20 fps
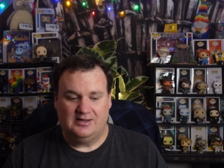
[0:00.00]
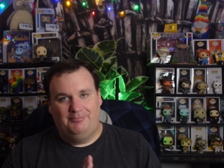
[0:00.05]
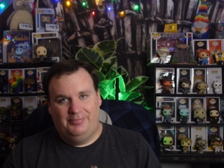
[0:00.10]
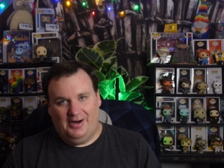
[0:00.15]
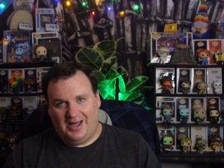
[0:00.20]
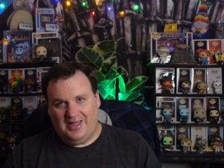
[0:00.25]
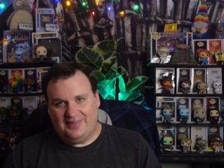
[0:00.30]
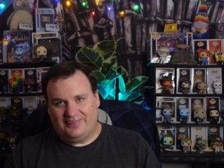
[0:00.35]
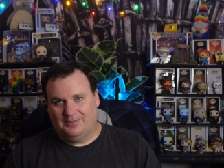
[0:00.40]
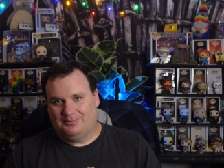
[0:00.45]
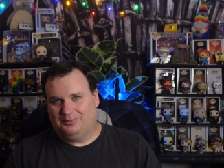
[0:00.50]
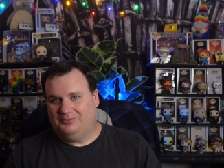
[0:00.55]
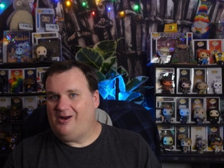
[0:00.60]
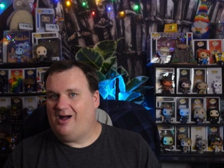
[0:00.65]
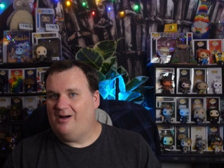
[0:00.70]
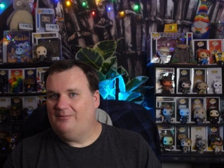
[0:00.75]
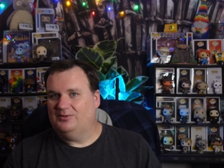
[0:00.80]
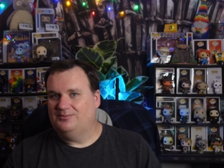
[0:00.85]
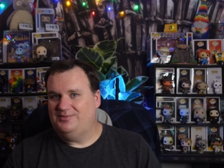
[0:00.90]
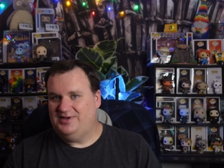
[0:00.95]
But the
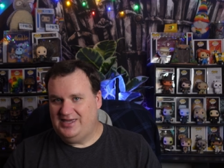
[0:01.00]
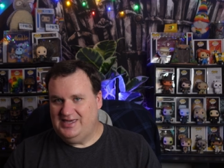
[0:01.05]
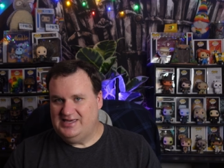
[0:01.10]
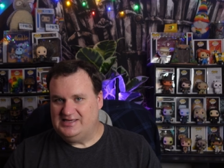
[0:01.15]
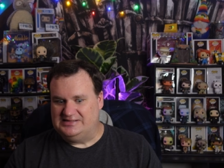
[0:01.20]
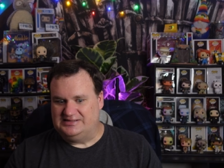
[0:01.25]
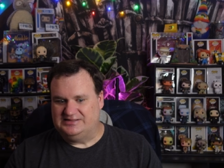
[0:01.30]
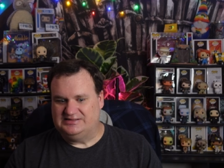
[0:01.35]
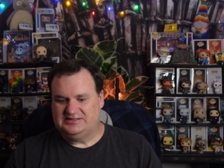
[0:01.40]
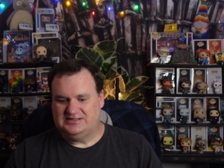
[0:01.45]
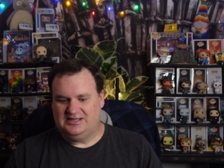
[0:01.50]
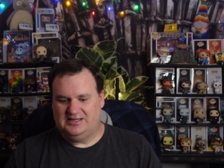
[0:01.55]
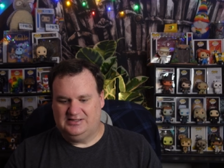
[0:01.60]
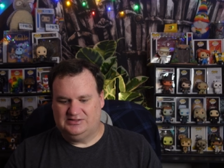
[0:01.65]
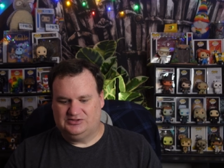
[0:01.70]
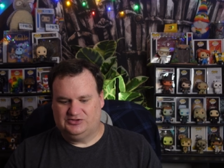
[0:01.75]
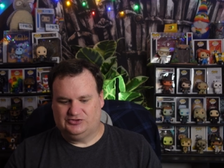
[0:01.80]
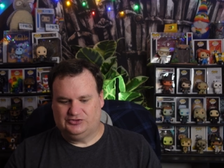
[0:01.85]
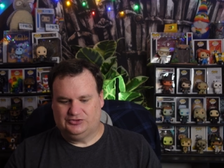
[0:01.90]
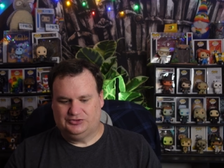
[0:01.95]
problem is
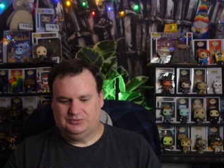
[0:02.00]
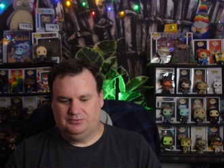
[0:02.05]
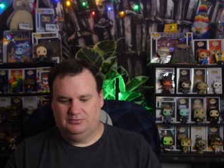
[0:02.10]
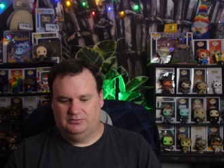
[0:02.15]
is